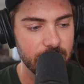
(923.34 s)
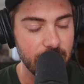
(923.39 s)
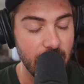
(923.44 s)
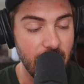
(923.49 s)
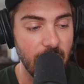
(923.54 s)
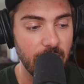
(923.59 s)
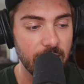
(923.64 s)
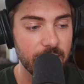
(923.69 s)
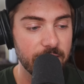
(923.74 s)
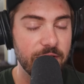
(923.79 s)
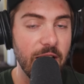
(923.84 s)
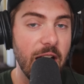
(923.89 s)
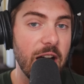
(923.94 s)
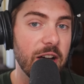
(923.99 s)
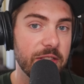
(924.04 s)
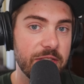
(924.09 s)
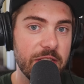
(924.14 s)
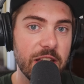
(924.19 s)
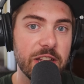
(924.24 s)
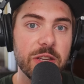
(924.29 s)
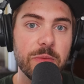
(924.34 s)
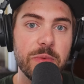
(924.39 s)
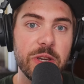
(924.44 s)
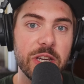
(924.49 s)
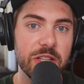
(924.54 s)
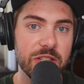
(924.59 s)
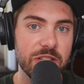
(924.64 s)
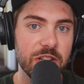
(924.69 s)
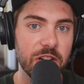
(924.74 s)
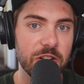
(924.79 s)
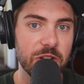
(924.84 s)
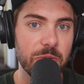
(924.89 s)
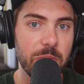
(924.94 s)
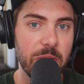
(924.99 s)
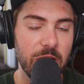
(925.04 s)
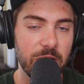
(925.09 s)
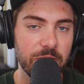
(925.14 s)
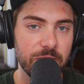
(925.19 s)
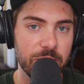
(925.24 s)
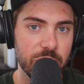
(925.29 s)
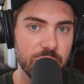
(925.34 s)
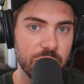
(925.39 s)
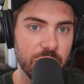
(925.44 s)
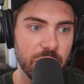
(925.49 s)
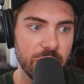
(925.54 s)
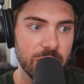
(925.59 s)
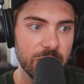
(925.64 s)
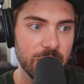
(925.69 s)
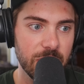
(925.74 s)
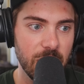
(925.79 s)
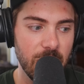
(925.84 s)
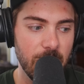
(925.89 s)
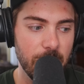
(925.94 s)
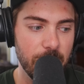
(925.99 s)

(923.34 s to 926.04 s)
Yeah, valid thing to be concerned about for sure.